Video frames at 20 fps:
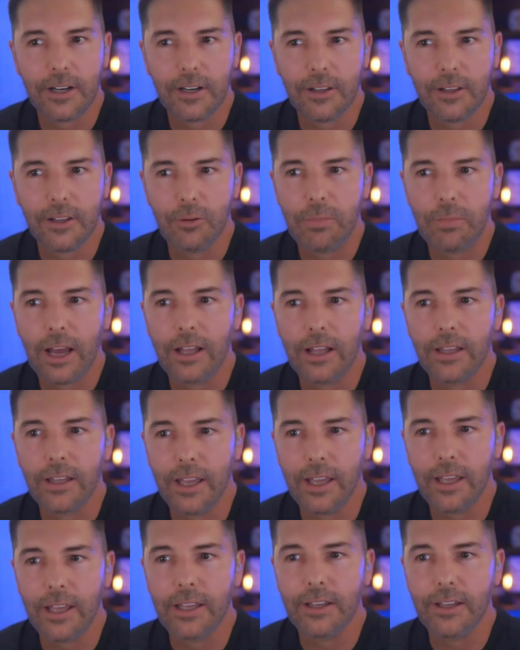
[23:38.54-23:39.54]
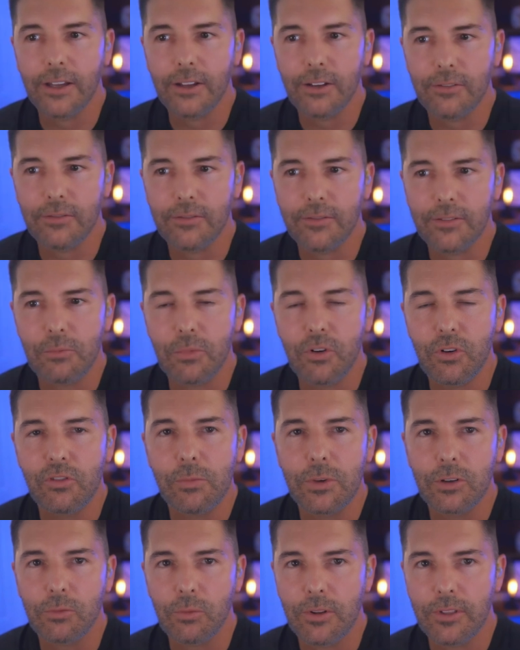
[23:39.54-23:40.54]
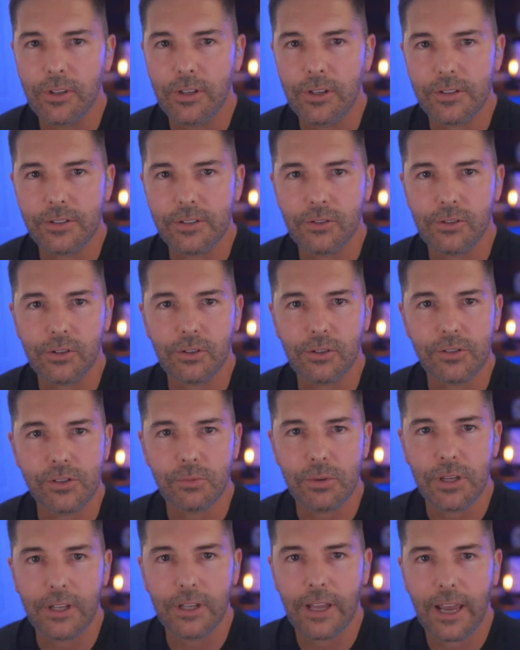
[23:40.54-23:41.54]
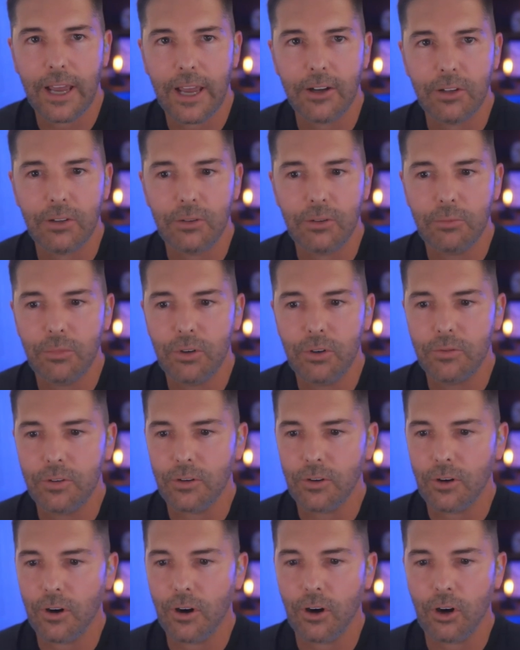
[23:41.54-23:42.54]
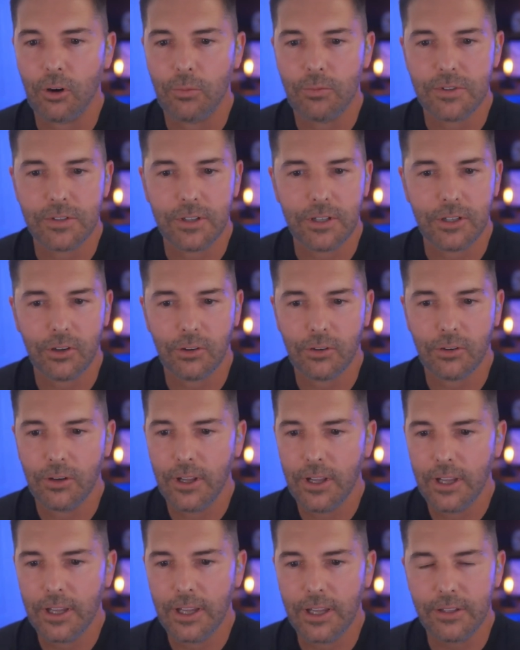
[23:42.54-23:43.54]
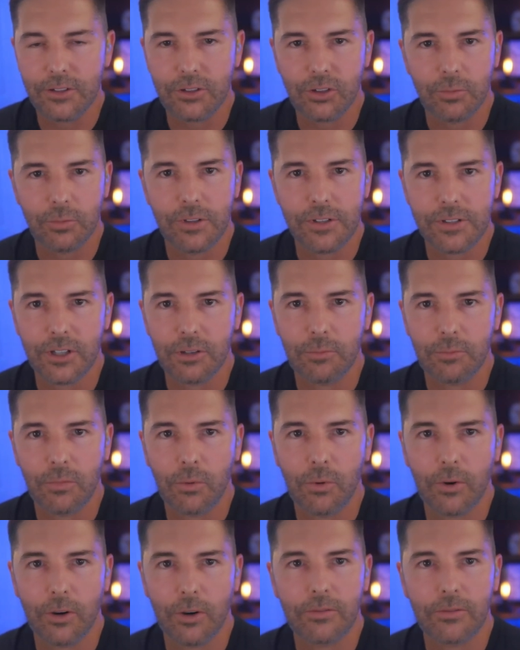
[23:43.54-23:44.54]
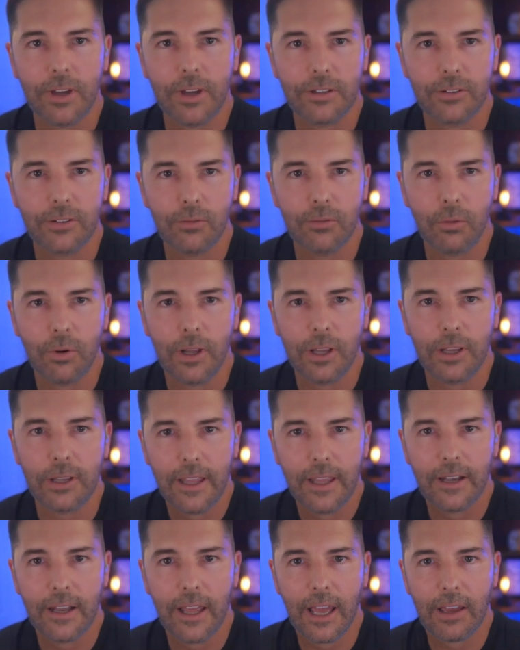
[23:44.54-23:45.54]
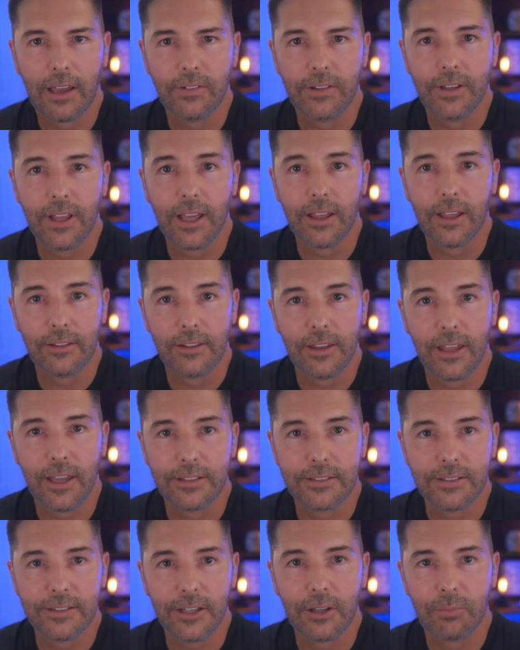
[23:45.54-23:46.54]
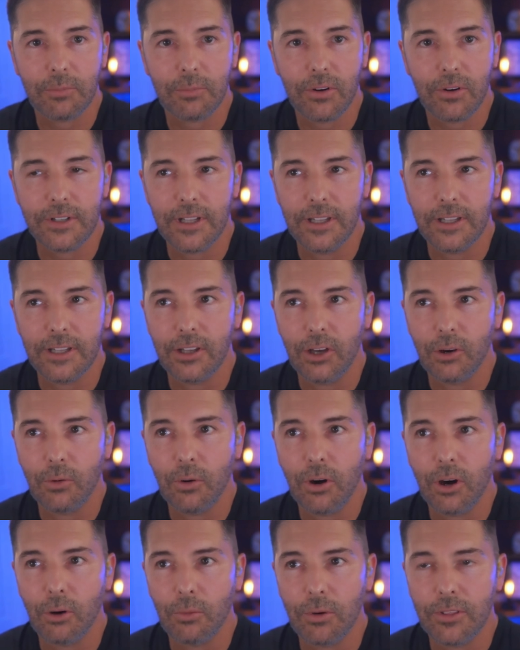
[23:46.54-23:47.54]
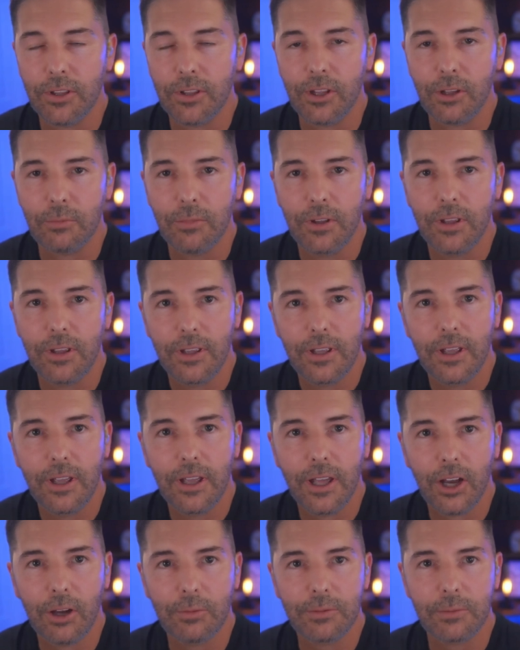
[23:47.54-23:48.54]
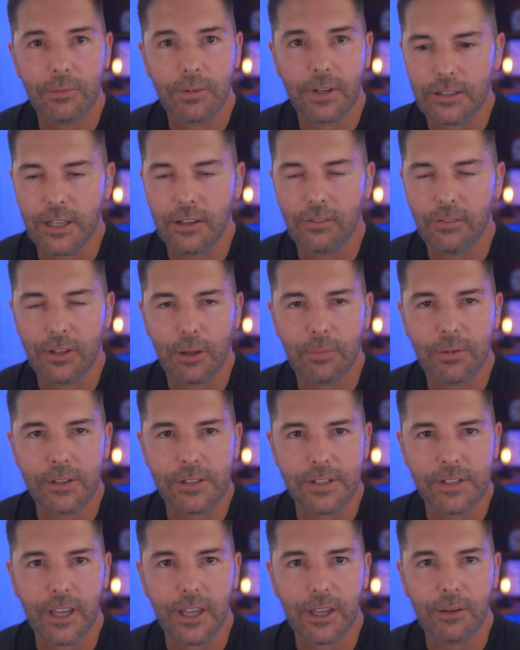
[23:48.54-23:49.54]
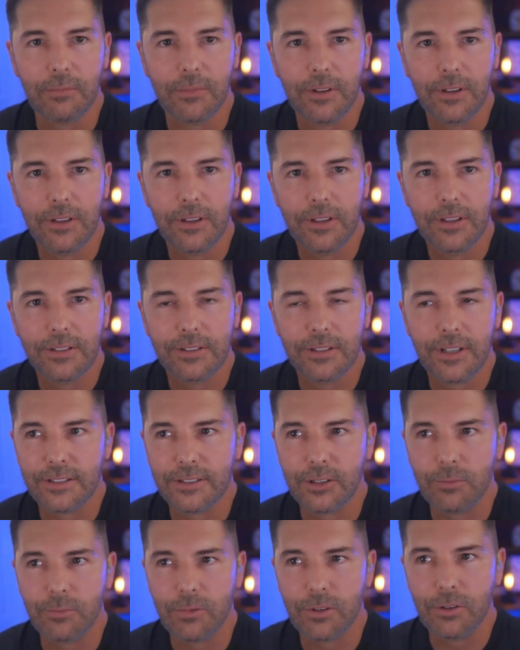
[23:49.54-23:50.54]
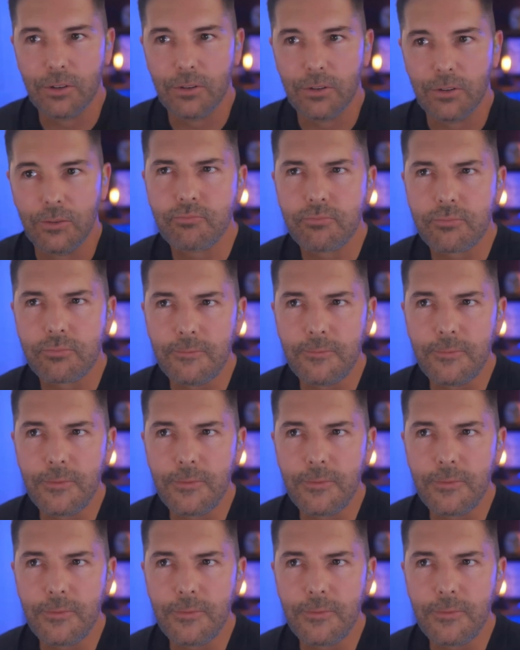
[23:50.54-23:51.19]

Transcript: kind of the ballet of the movement within a surgical suite. How do you move your arms and your instruments in a more effective way? And having that person in the OR with him helped him level up his game. So that's super cool.